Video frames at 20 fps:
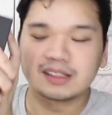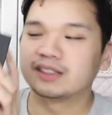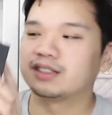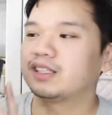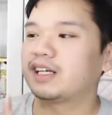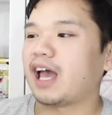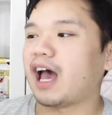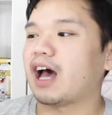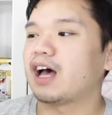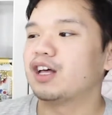
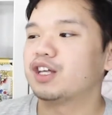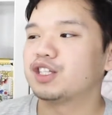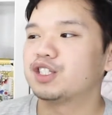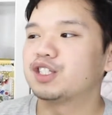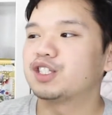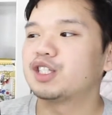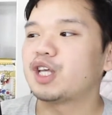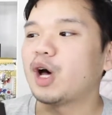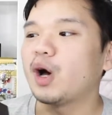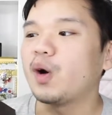So yeah,
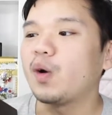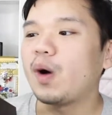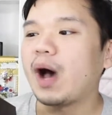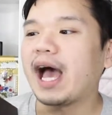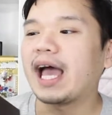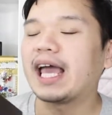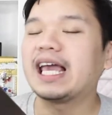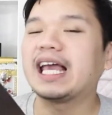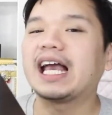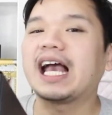so
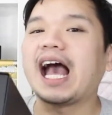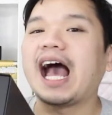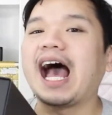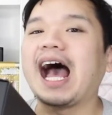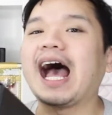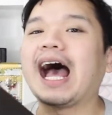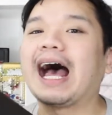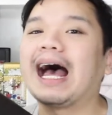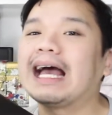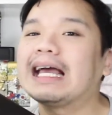I
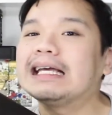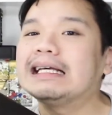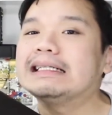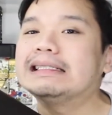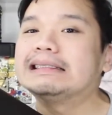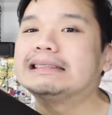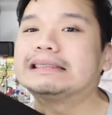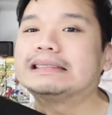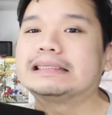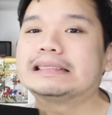
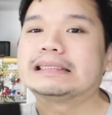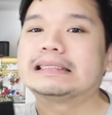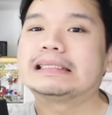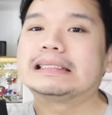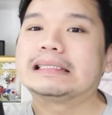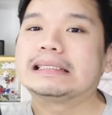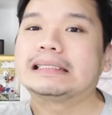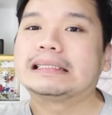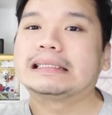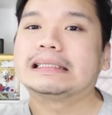
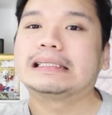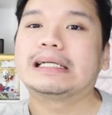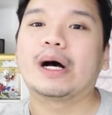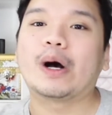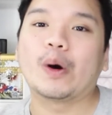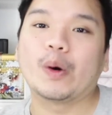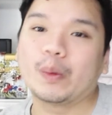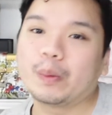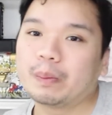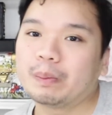kinda
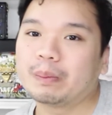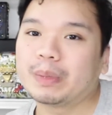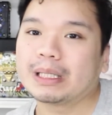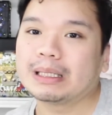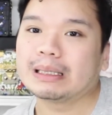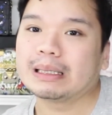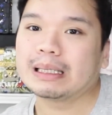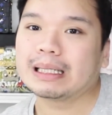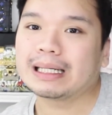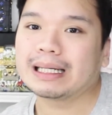
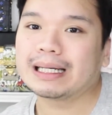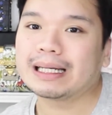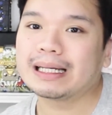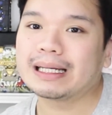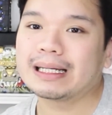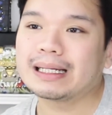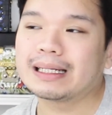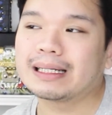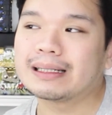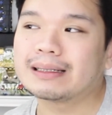opened
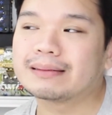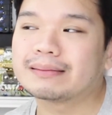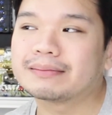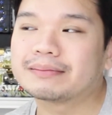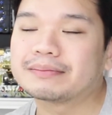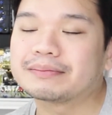it,